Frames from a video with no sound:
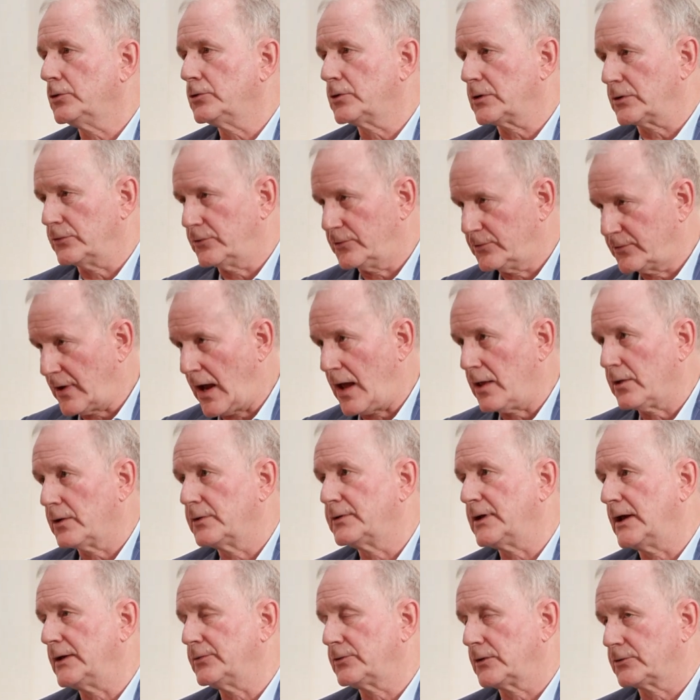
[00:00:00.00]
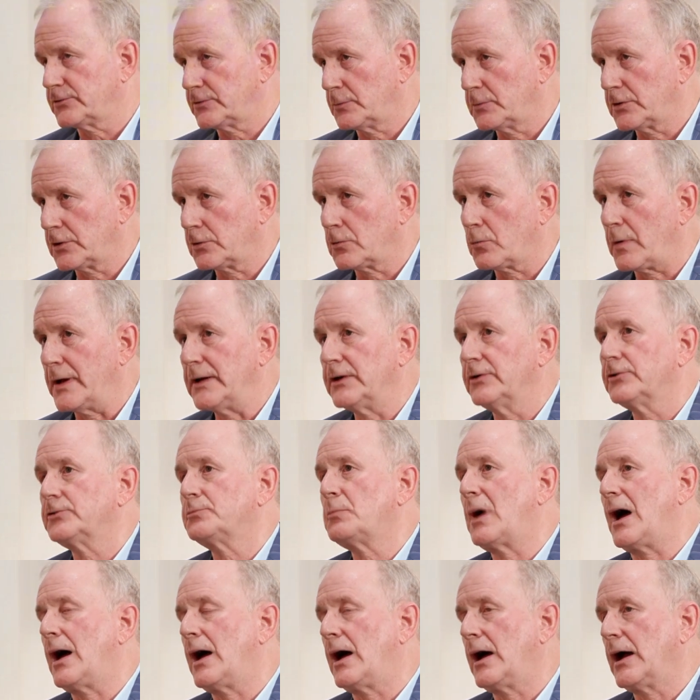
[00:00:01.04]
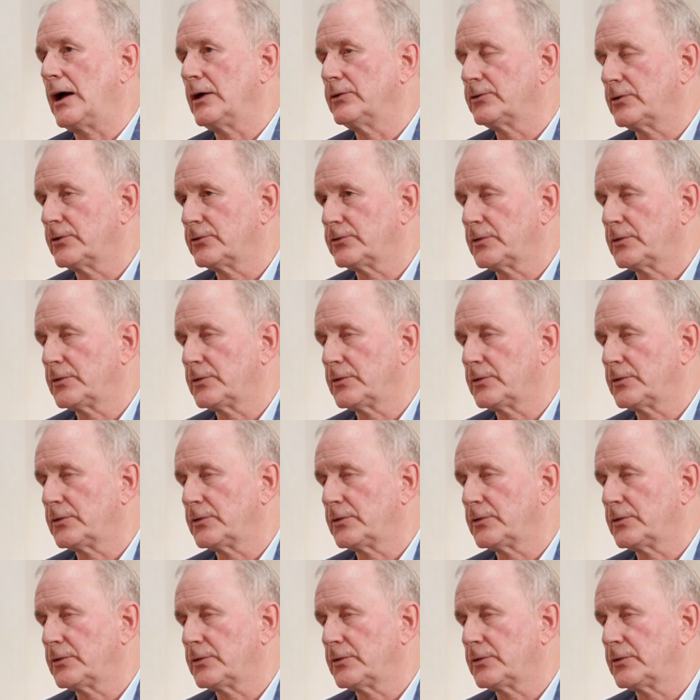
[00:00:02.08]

you consolidate some of the greatest minds